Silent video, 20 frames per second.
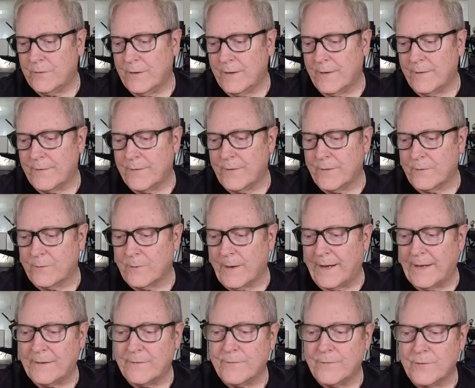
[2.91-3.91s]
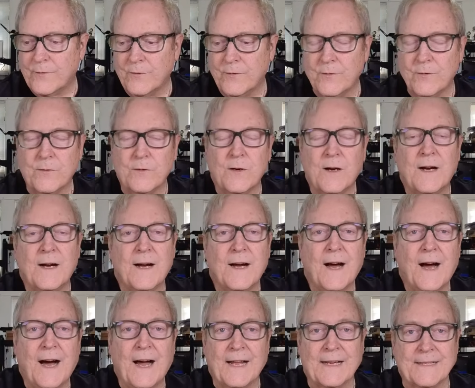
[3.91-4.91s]
of the Ranvoo
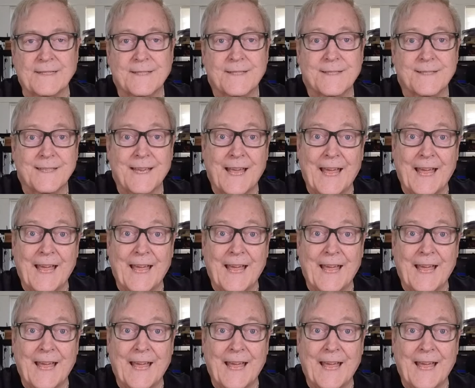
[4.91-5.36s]
Aice,